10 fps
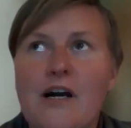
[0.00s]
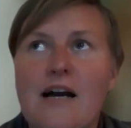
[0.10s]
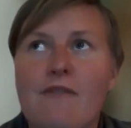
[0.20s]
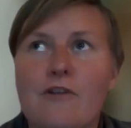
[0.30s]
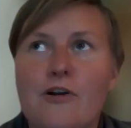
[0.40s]
I
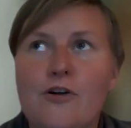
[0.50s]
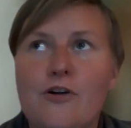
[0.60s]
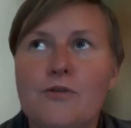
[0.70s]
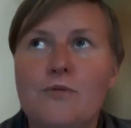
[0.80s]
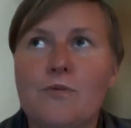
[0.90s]
have
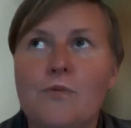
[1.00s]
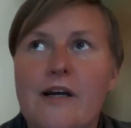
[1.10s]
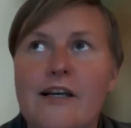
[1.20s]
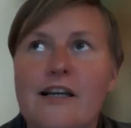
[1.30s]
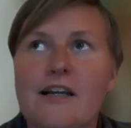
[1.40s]
learned,
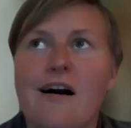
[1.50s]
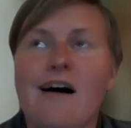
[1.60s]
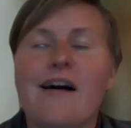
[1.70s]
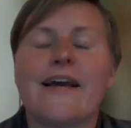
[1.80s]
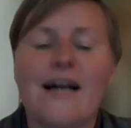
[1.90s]
when
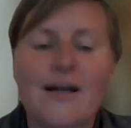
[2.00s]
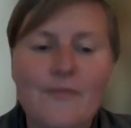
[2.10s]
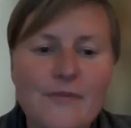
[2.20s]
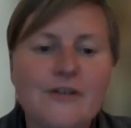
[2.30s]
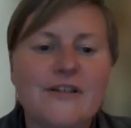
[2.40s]
I
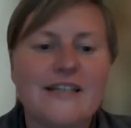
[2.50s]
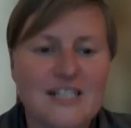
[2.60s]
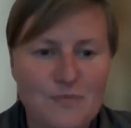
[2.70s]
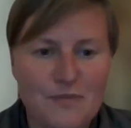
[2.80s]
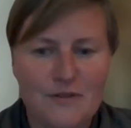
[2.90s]
am an
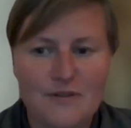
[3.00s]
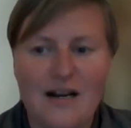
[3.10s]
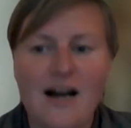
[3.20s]
expert,